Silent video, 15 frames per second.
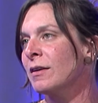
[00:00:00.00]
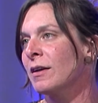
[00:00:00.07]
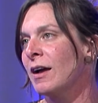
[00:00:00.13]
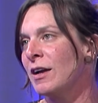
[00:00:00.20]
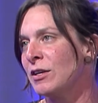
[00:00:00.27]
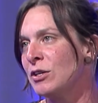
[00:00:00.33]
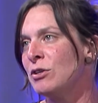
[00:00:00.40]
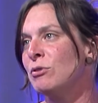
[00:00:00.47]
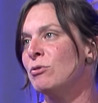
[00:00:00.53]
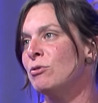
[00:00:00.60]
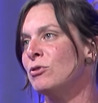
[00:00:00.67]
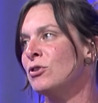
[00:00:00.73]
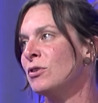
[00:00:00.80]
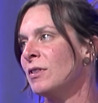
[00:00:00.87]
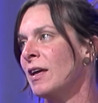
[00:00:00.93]
a
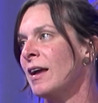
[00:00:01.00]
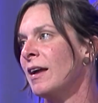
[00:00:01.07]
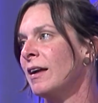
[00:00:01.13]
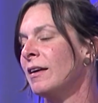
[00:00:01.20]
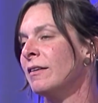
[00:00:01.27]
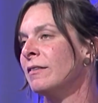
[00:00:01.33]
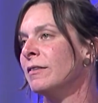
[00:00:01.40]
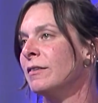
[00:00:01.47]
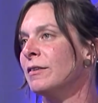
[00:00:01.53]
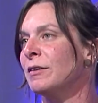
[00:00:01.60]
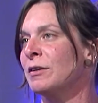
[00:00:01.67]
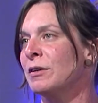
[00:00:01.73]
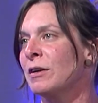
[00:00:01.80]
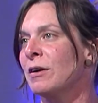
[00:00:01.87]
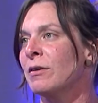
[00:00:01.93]
huge thing,
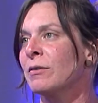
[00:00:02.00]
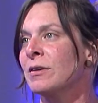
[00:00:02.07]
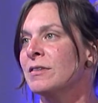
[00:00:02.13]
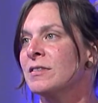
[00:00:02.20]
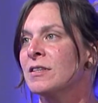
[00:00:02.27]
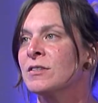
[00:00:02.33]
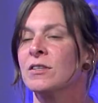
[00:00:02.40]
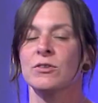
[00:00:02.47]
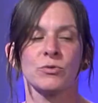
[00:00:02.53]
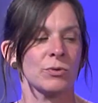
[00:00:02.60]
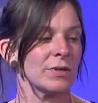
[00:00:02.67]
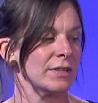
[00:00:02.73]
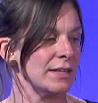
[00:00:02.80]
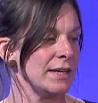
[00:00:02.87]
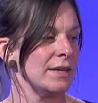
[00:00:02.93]
you know, because this is
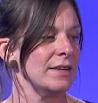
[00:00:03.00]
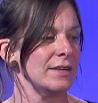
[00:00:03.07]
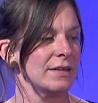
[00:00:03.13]
really